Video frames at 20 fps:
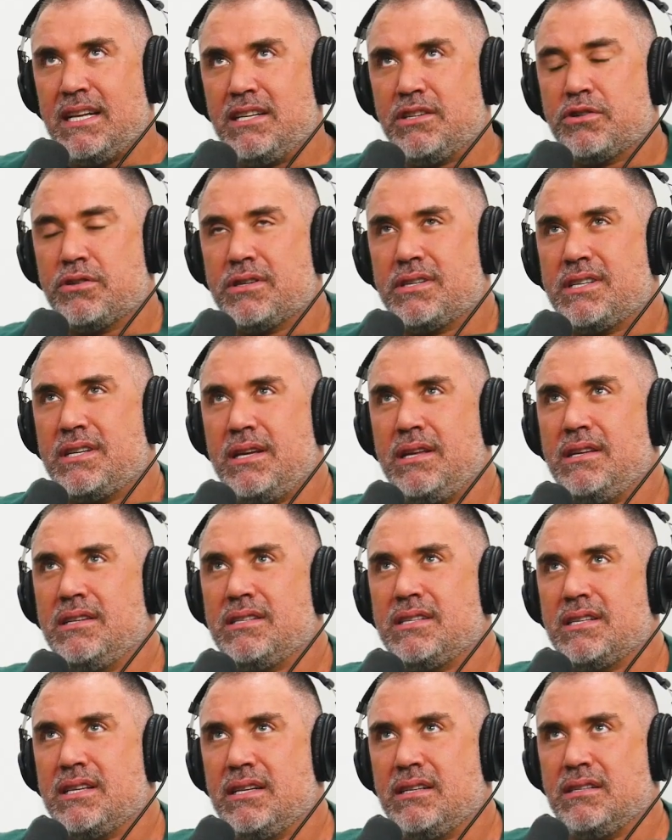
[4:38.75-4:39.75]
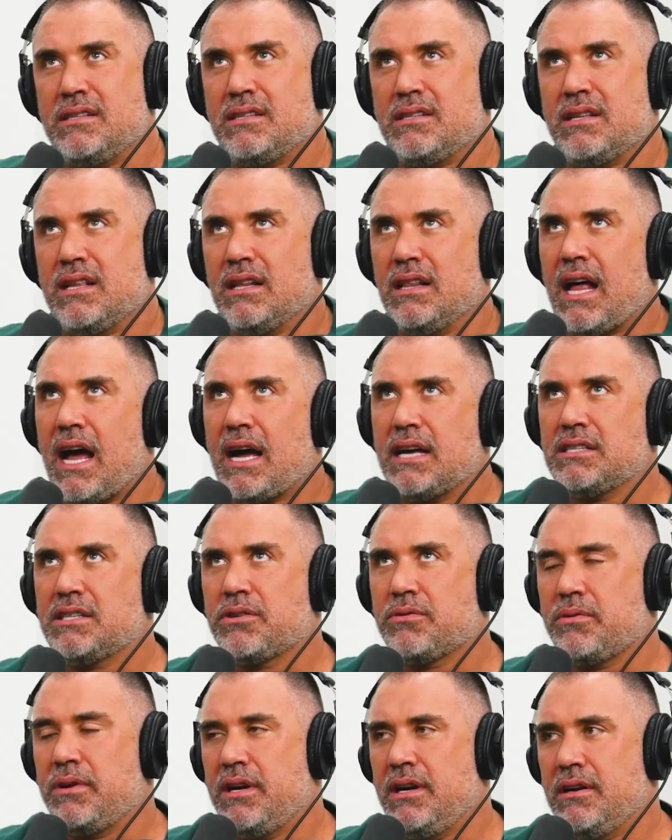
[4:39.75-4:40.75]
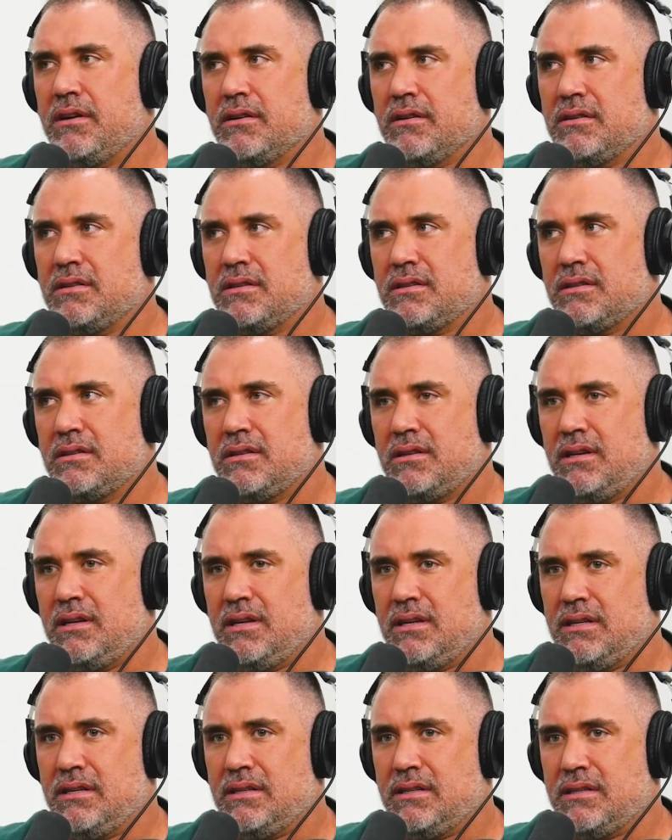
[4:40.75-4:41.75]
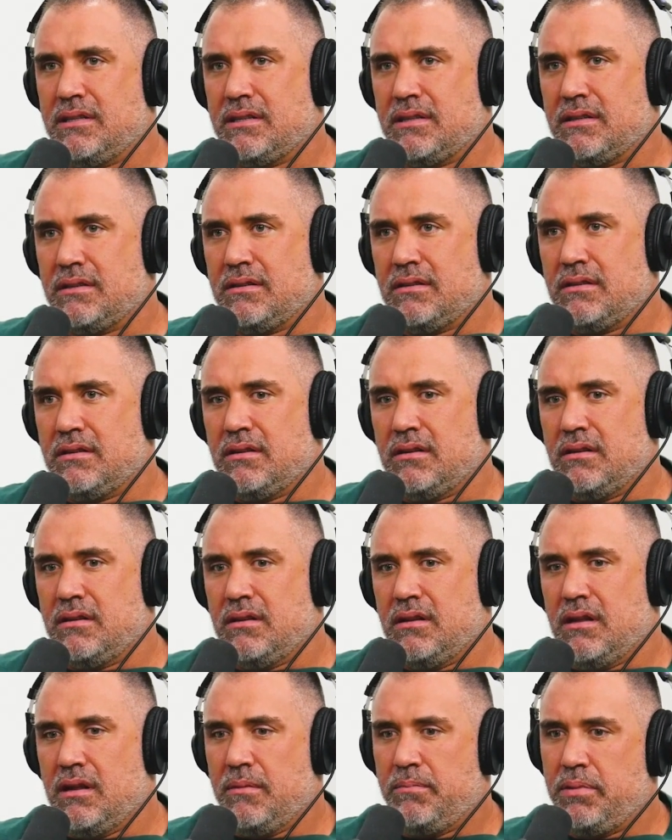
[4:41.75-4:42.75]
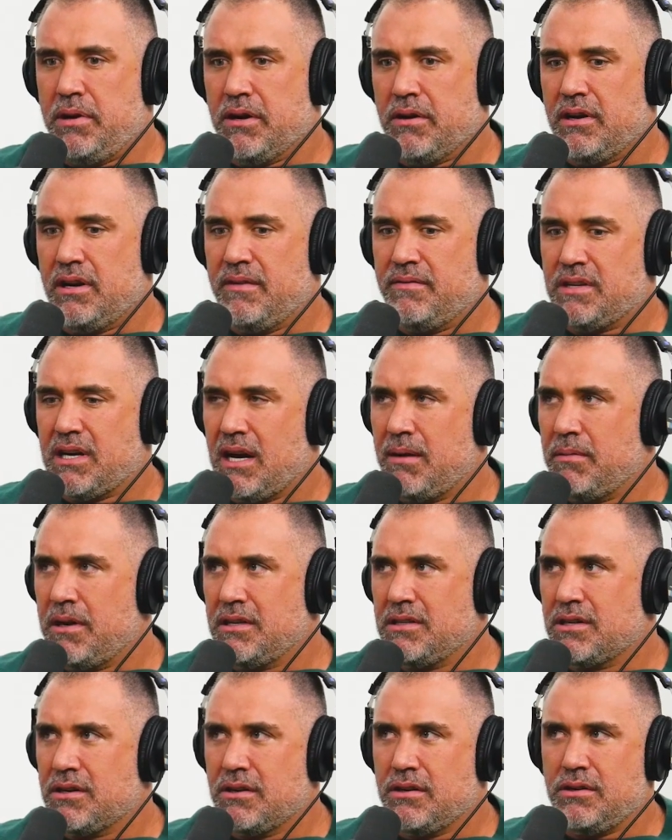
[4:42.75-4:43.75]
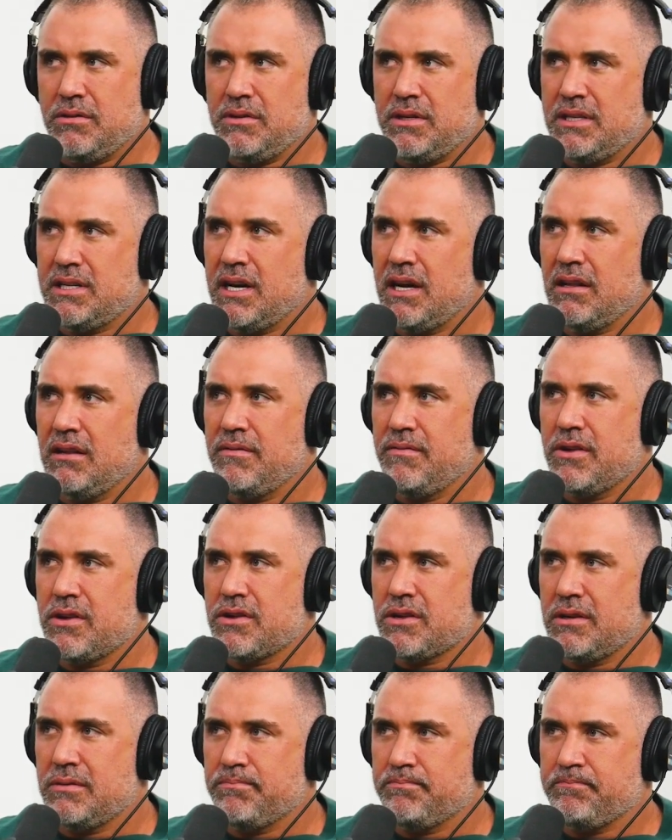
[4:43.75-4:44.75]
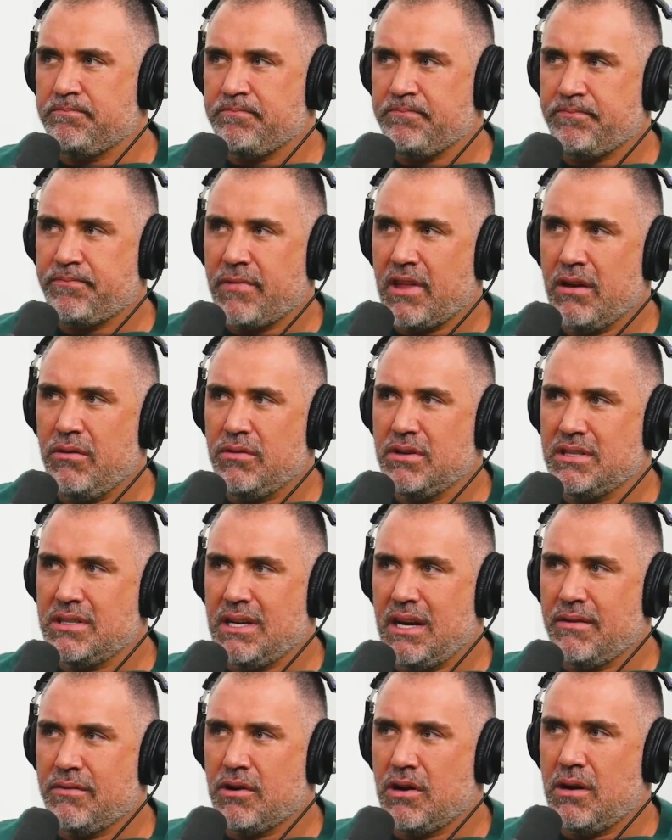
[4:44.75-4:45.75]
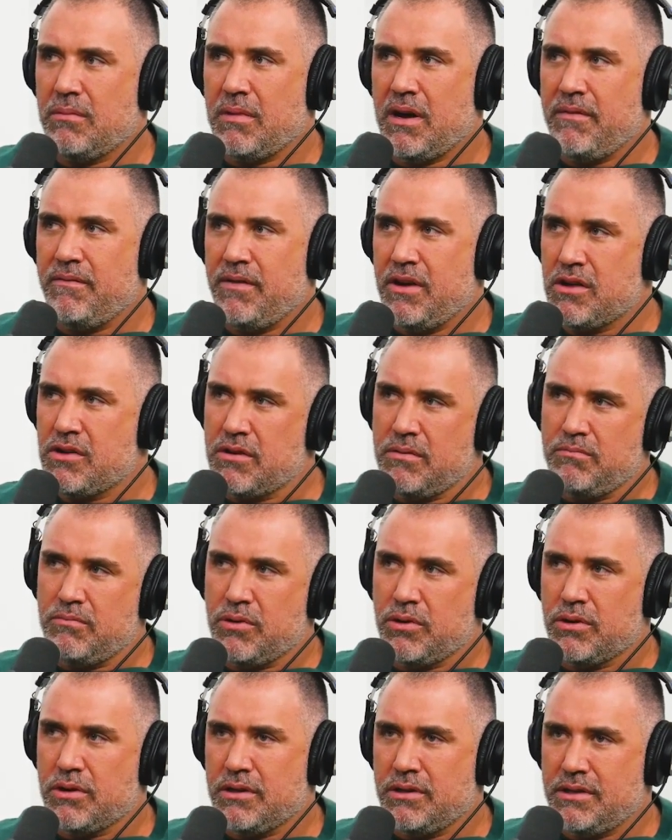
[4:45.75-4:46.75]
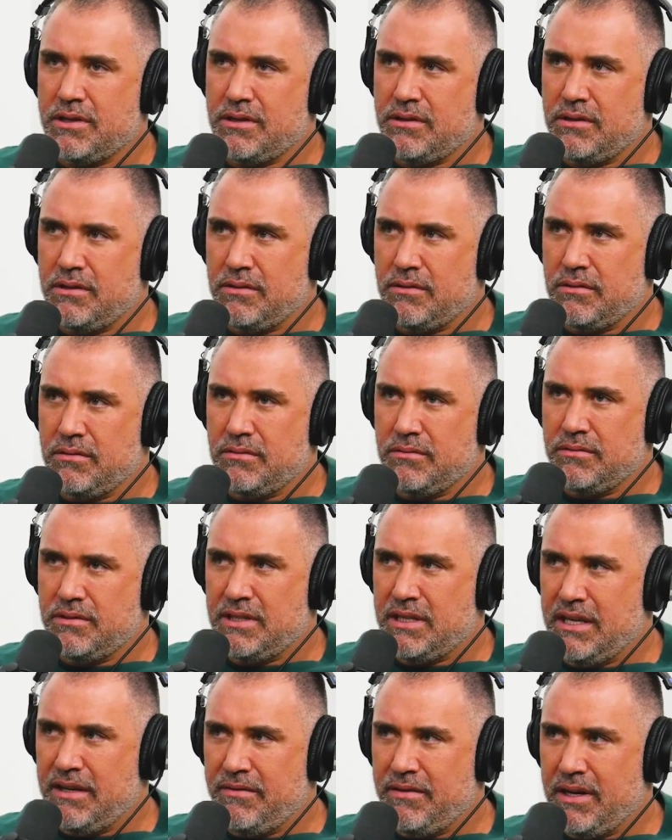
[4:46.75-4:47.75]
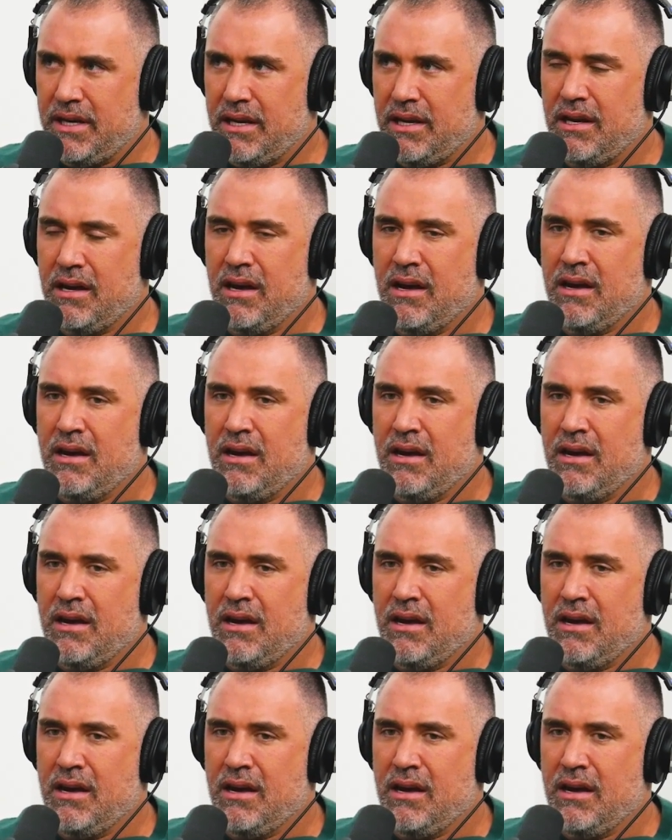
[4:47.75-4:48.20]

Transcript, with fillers: interesting, since the last three years is the period of time I started doing television. It was never on my vision board to do T V.